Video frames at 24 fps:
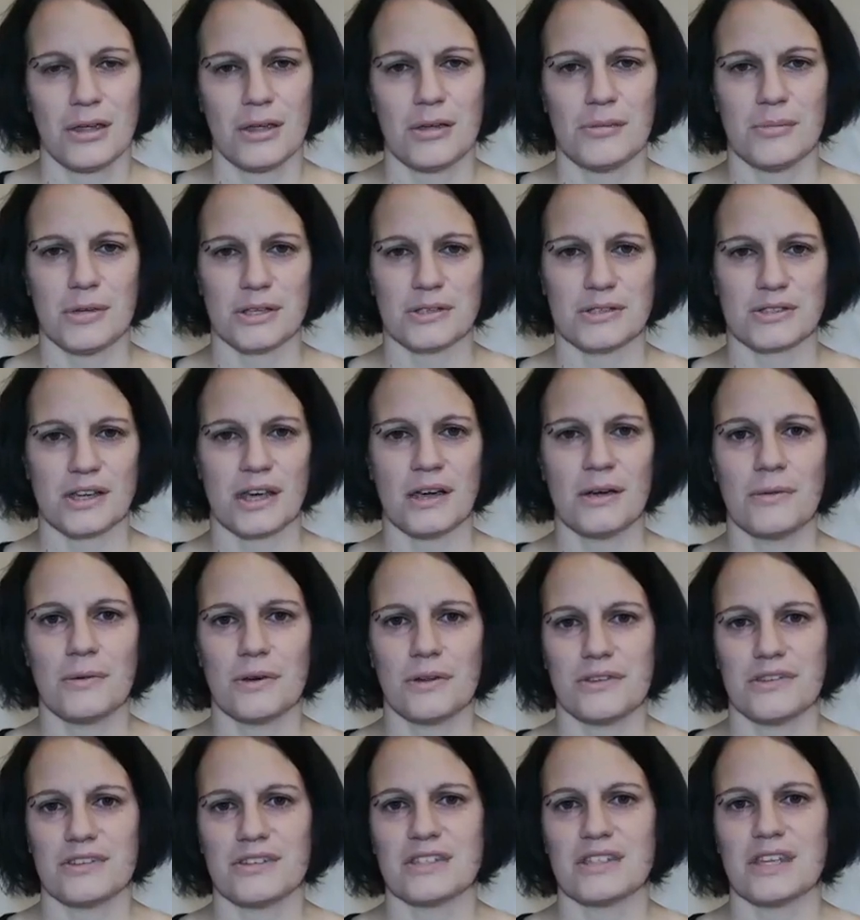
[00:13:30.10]
because I
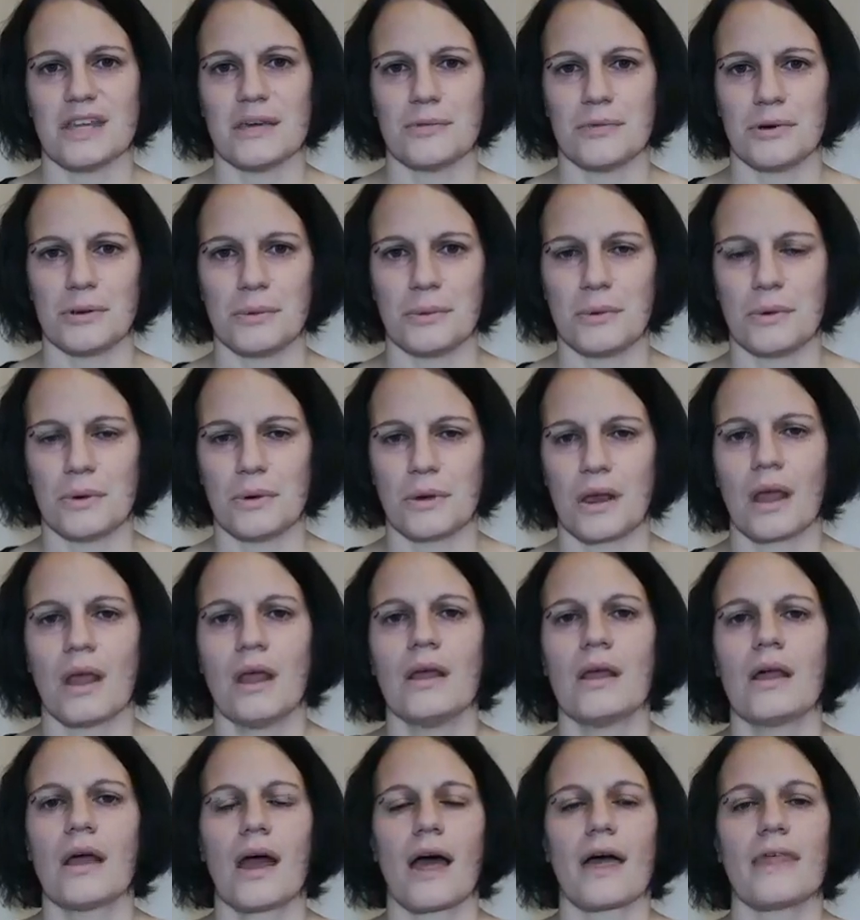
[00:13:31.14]
want the same reward.
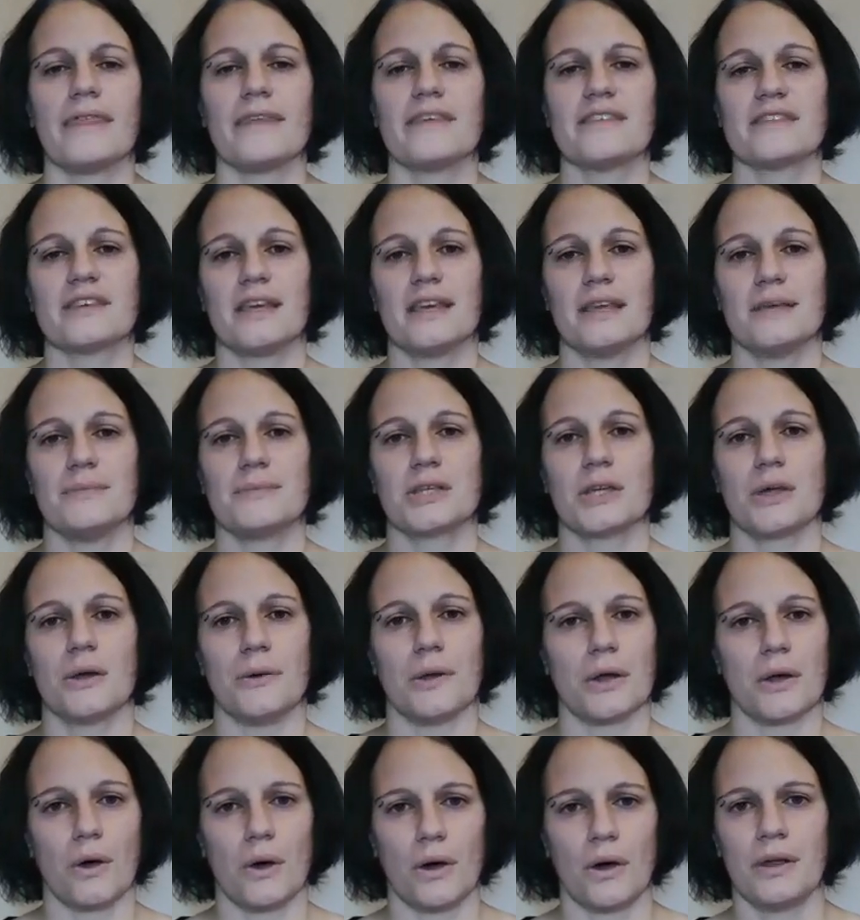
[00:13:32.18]
And this keeps
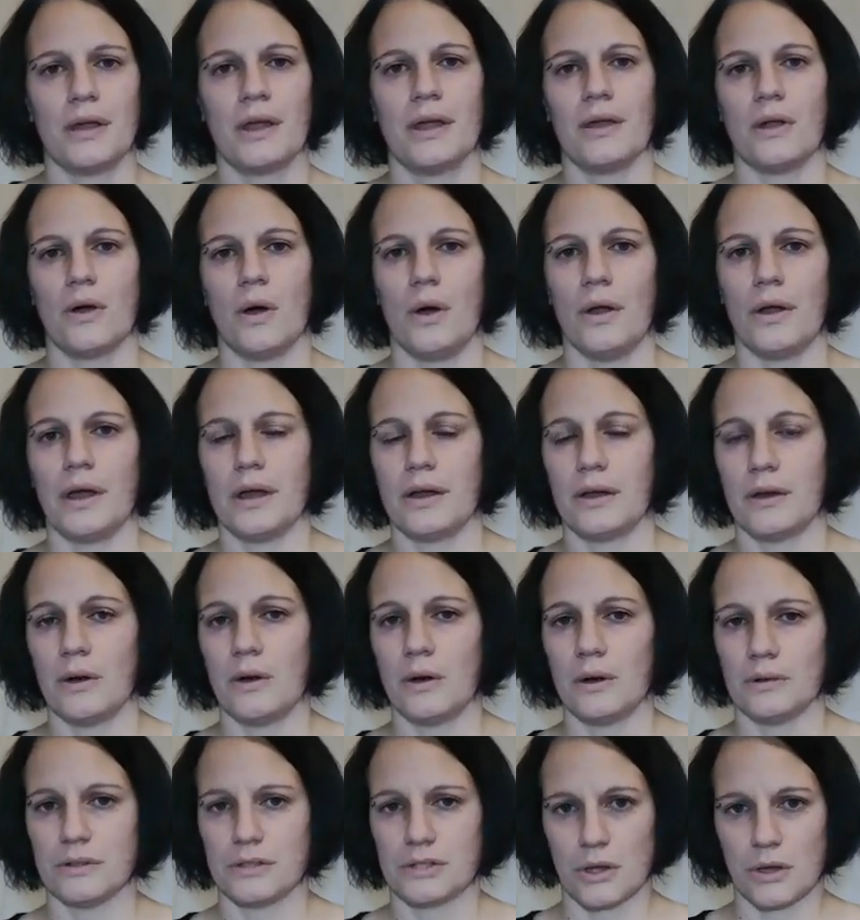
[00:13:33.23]
going on and on and
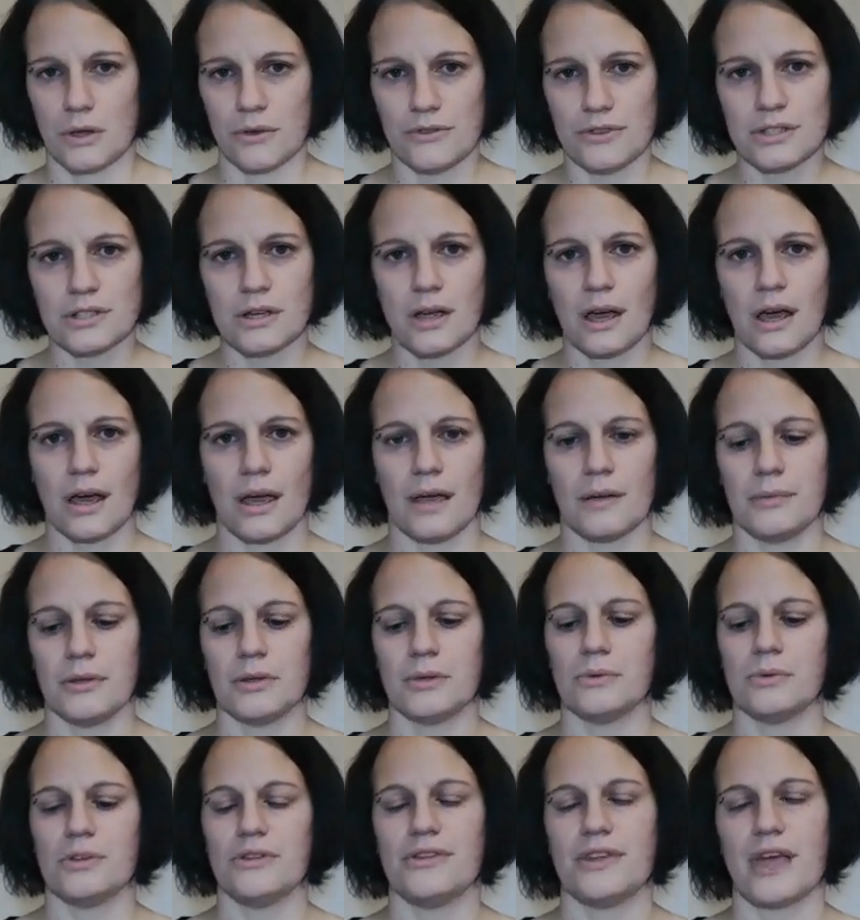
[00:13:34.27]
on. So over time, you
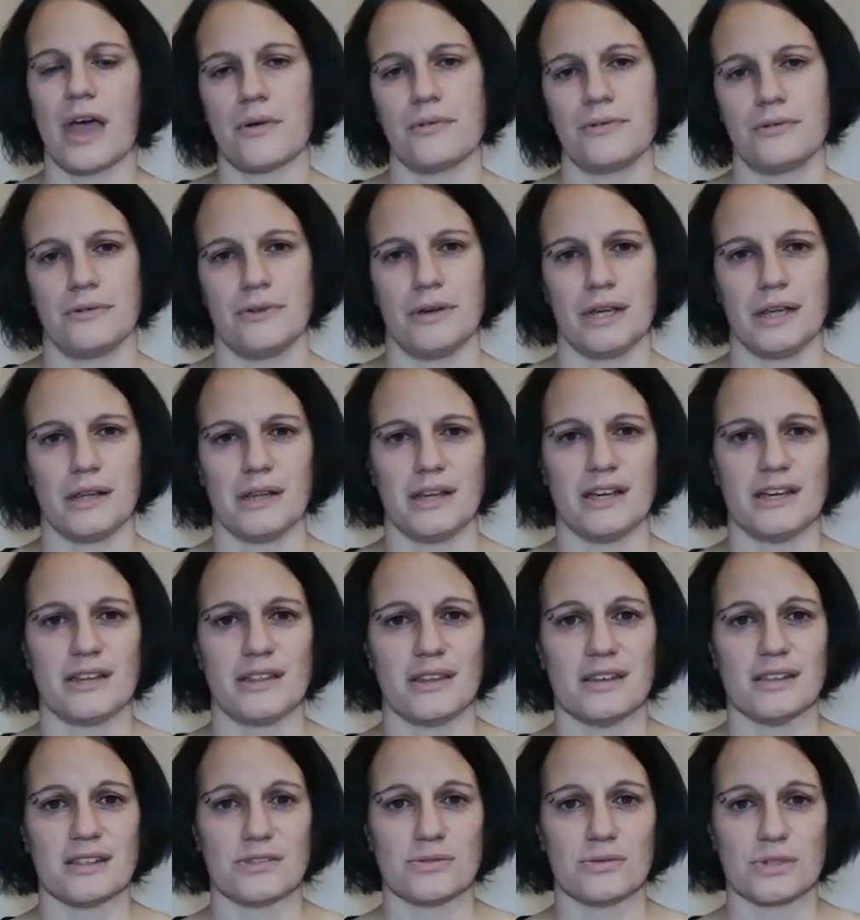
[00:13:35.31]
will down-regulate
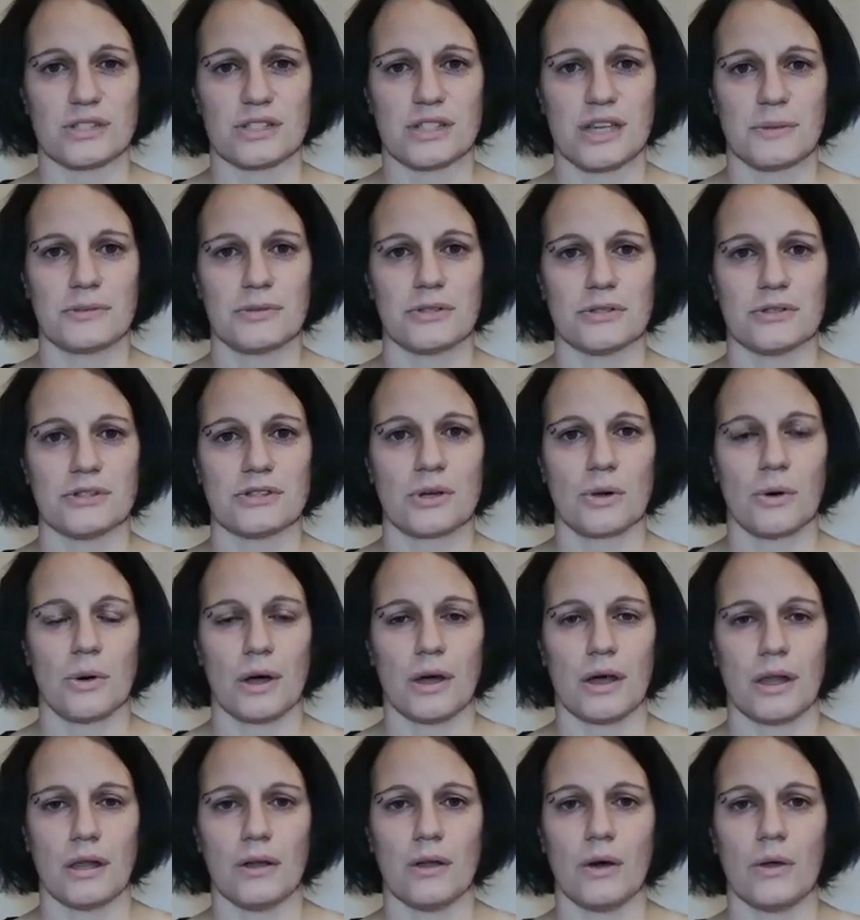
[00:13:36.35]
these receptors quite
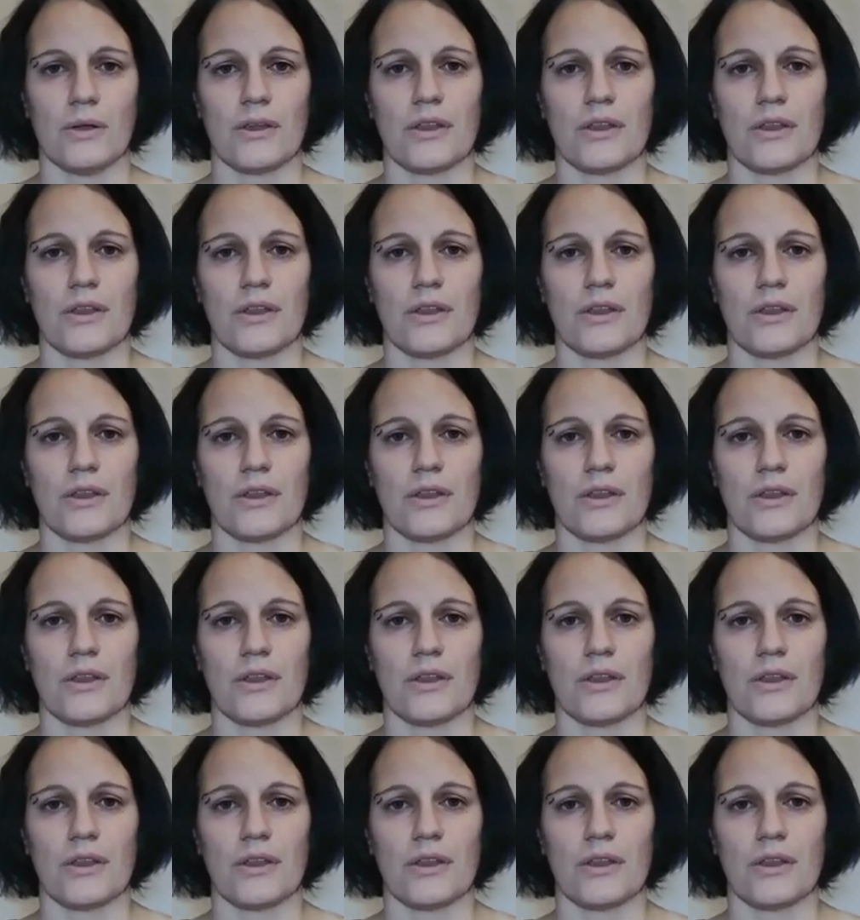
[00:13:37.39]
a lot.